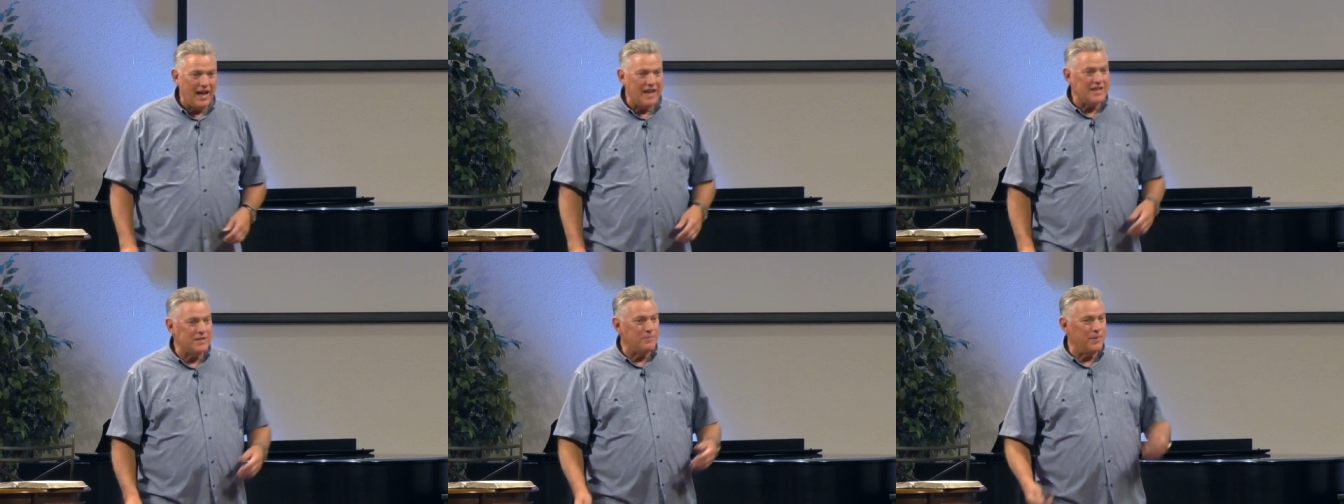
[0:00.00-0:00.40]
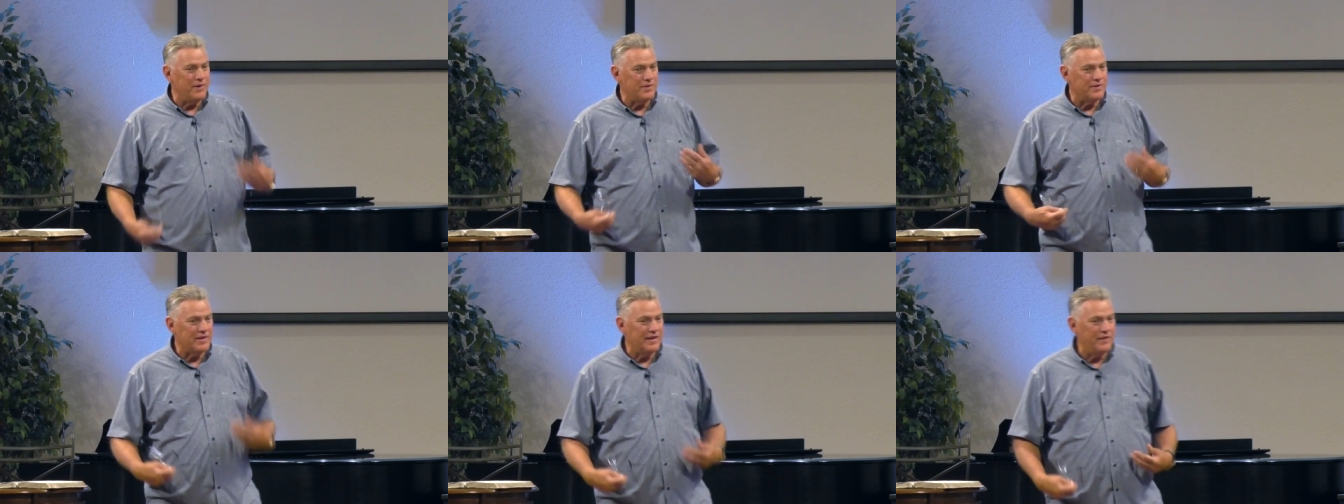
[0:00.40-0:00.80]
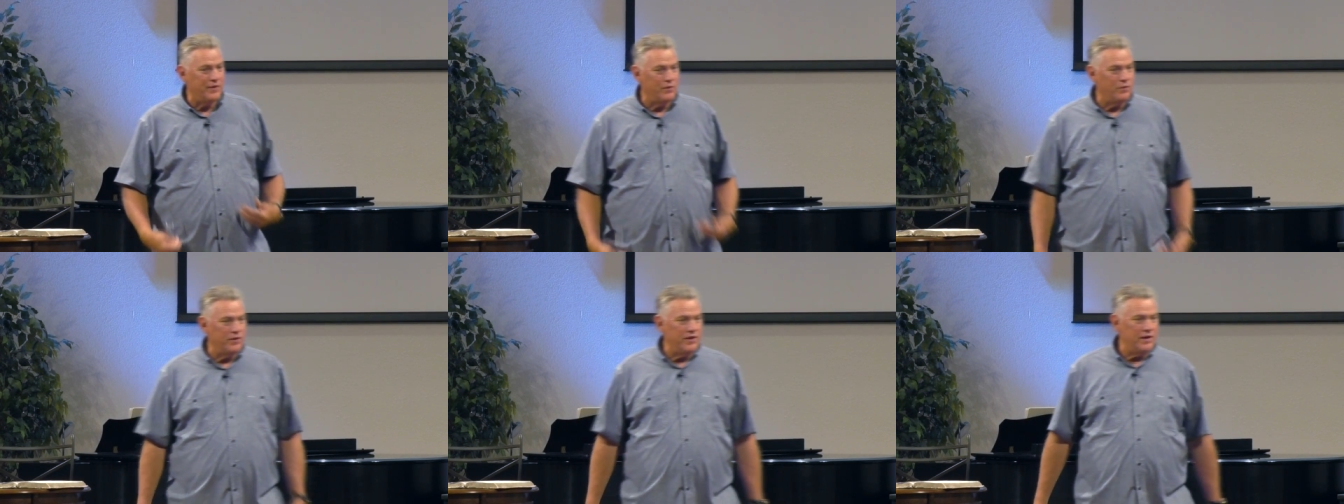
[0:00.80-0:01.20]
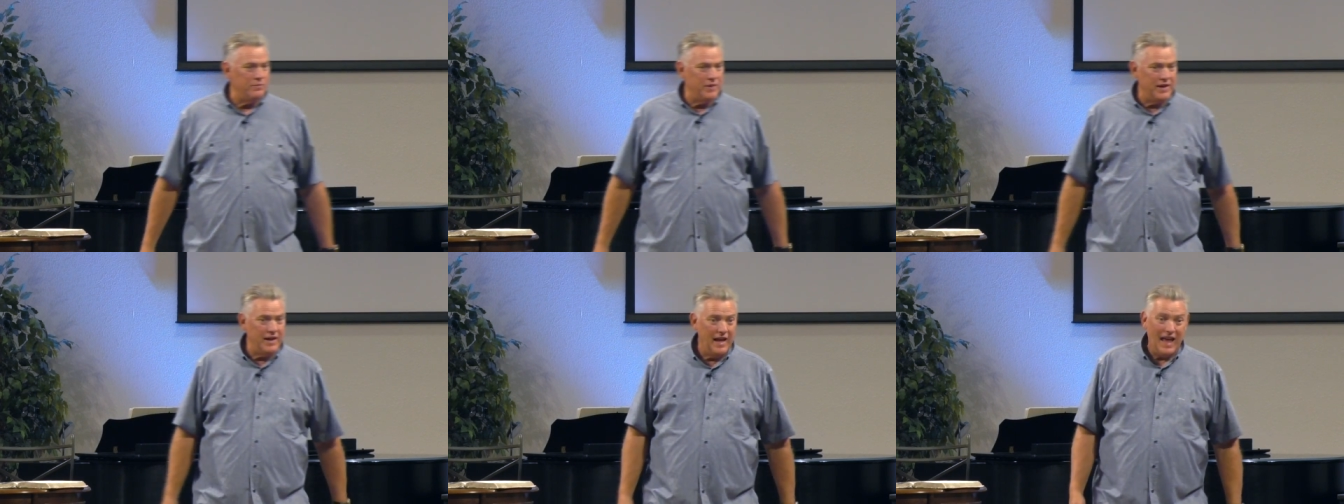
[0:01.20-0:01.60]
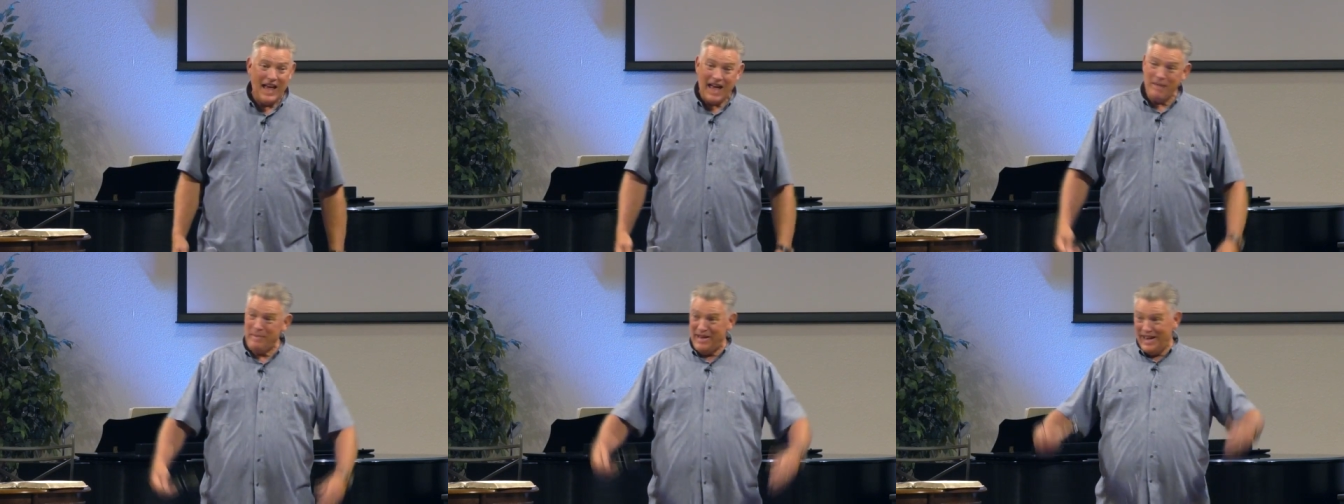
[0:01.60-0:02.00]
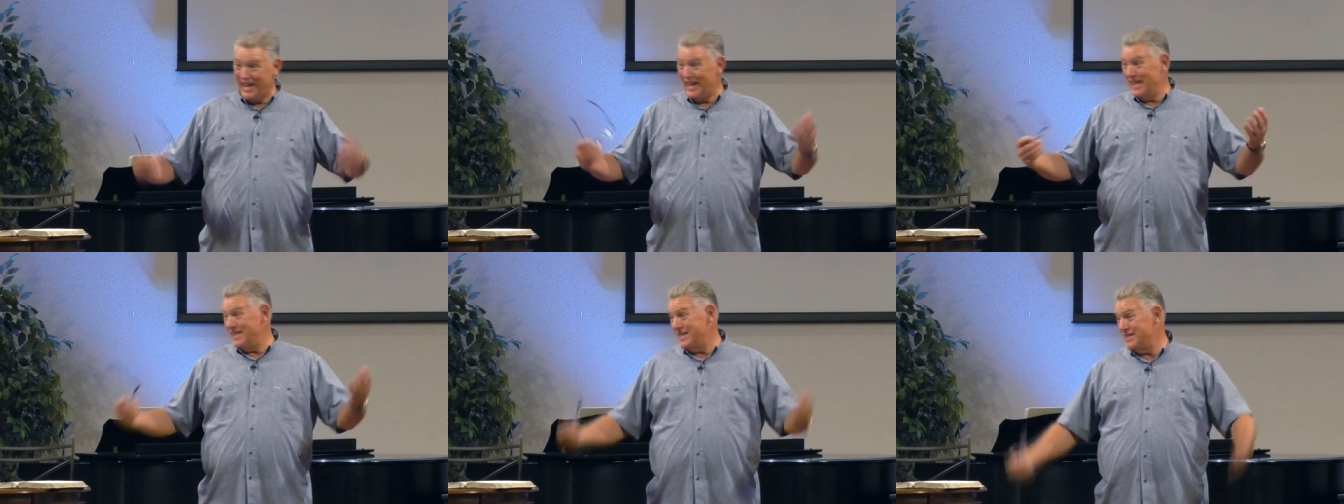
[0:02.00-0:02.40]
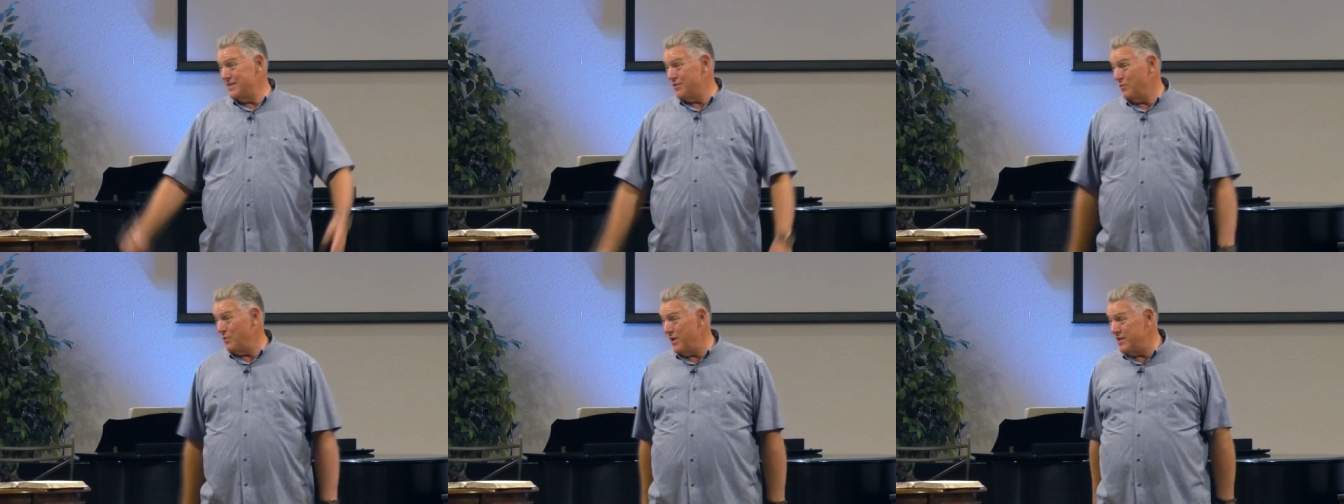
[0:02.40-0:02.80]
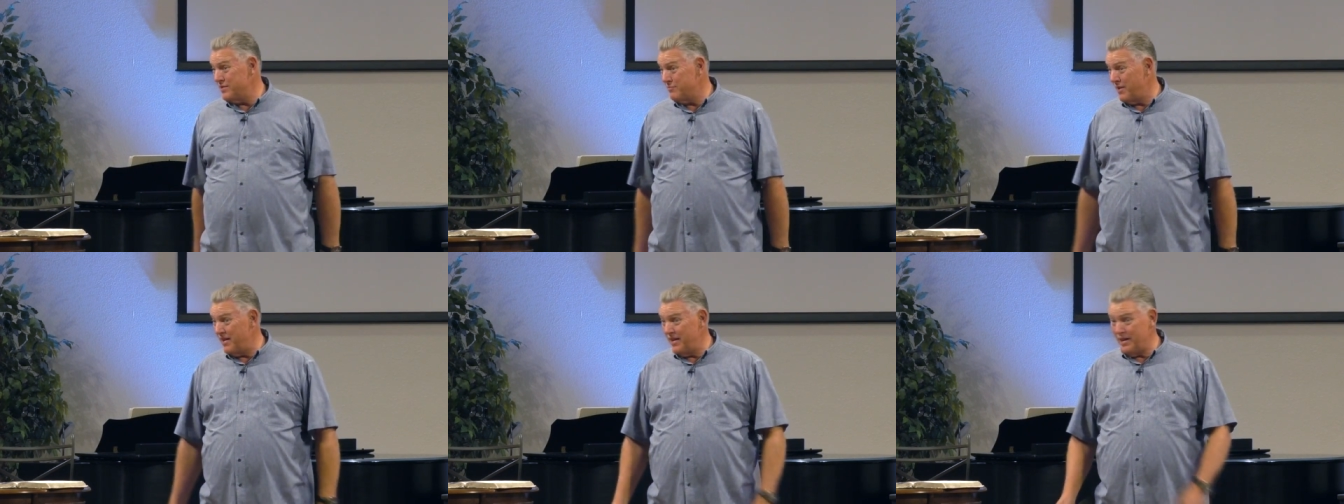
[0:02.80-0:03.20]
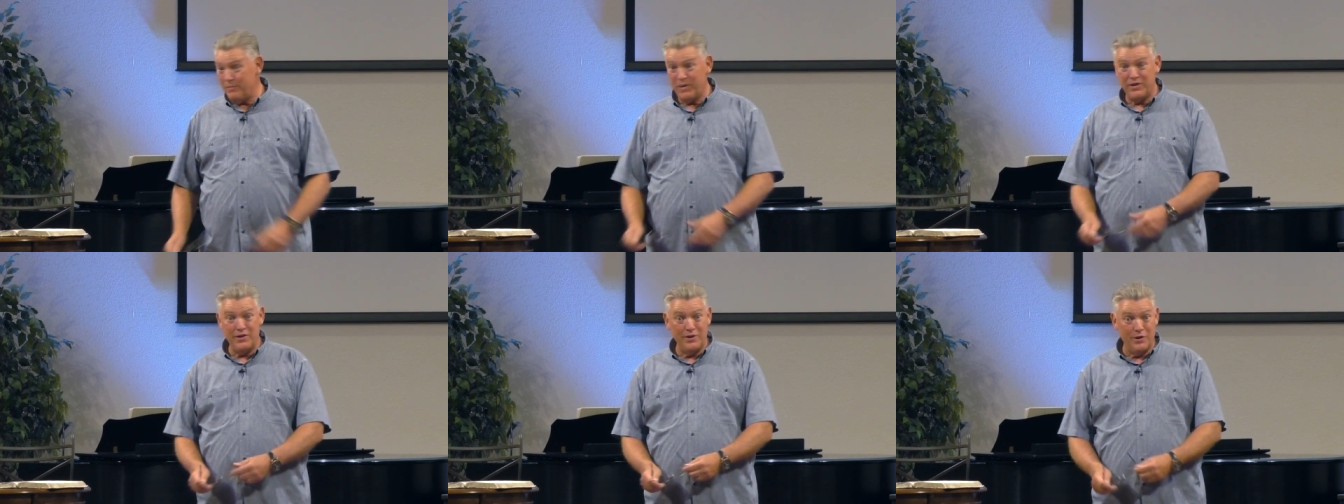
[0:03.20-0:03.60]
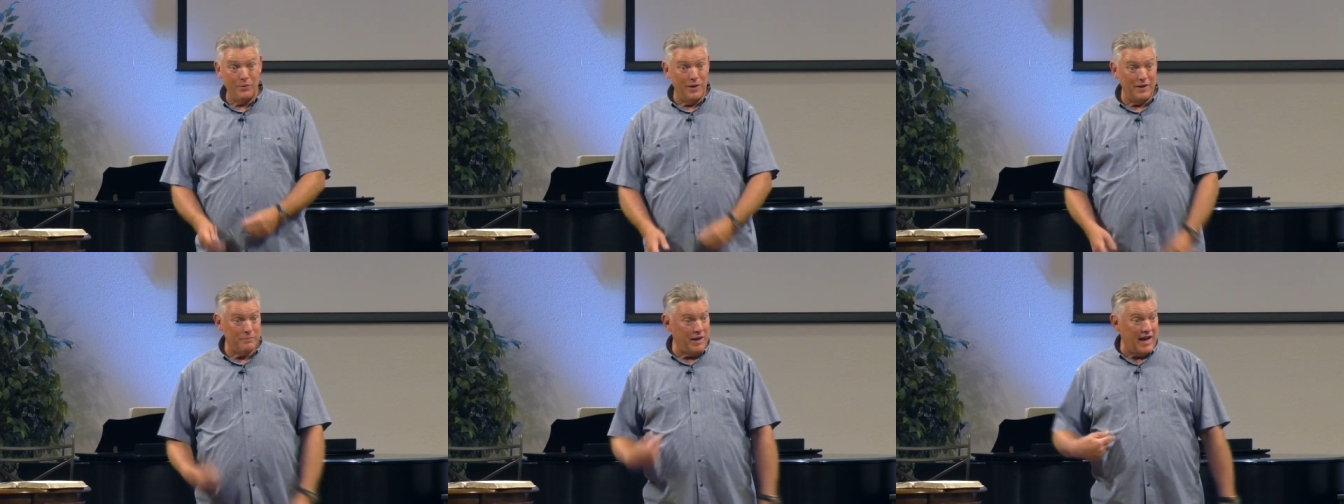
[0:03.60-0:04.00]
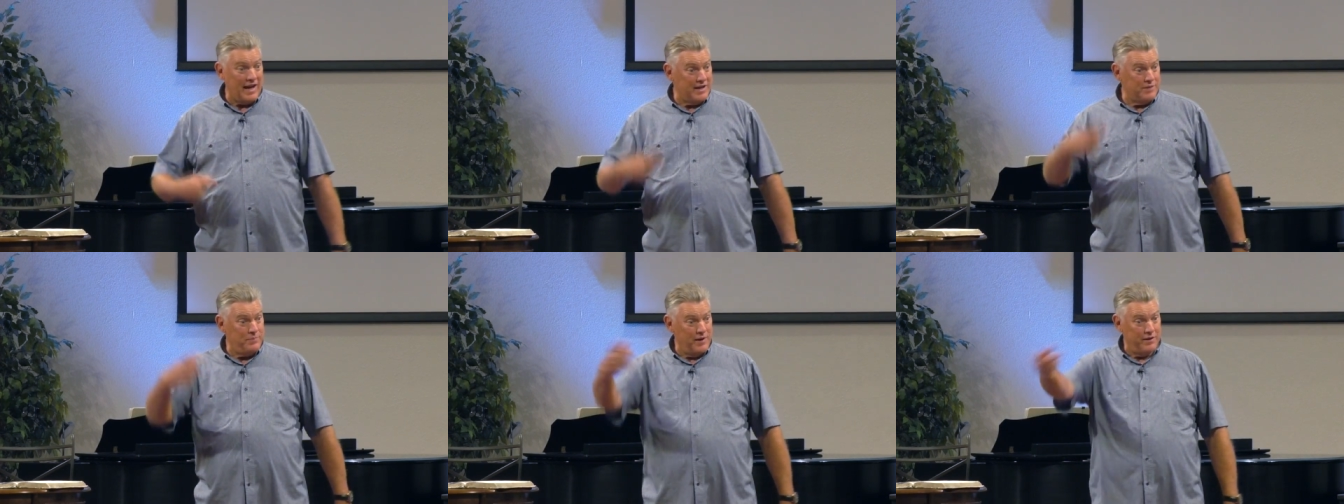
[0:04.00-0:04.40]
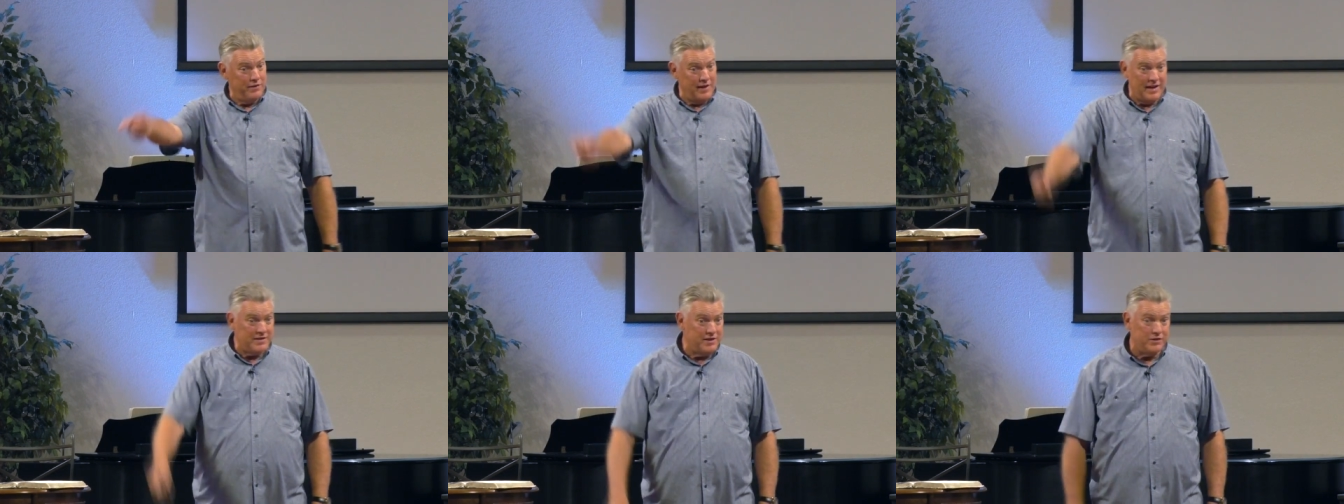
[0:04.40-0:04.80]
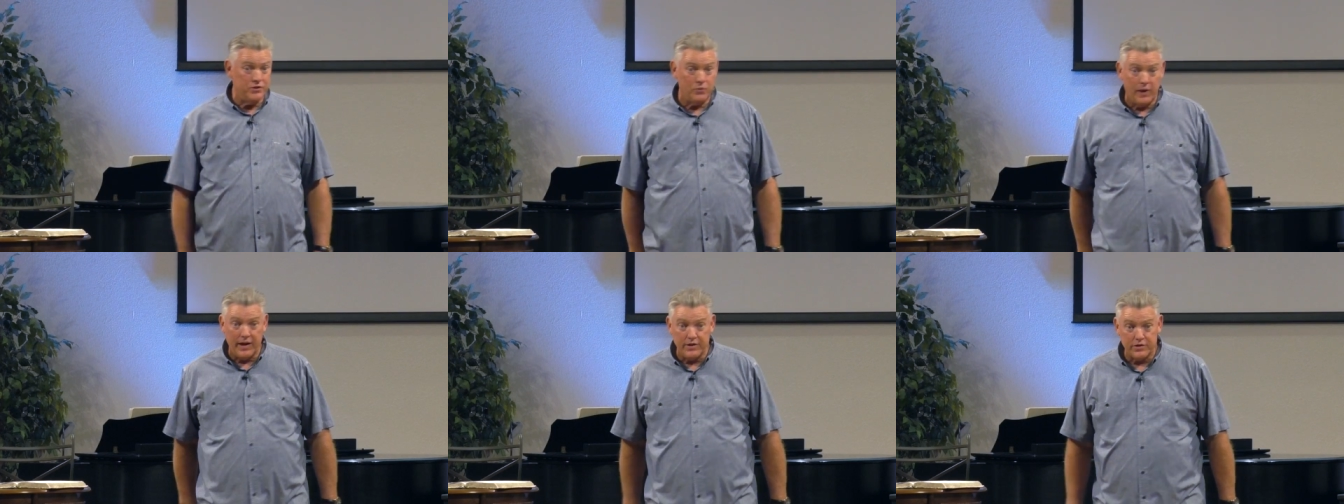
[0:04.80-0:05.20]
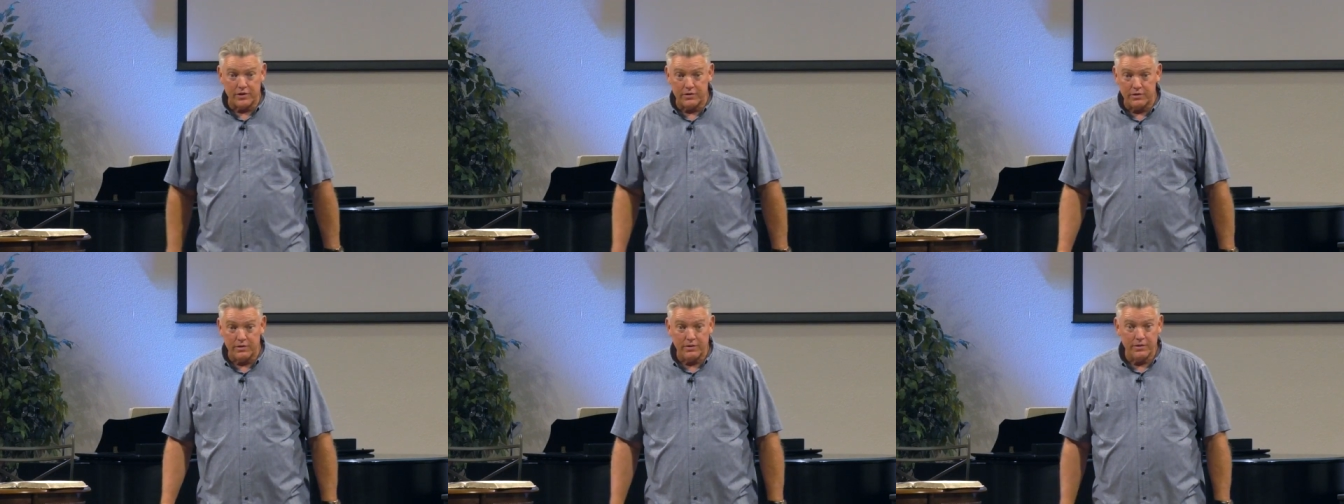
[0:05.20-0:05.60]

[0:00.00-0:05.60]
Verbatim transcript: God's Spirit's living within me. I may not like the situation I am, but you know what? God is bigger than that situation.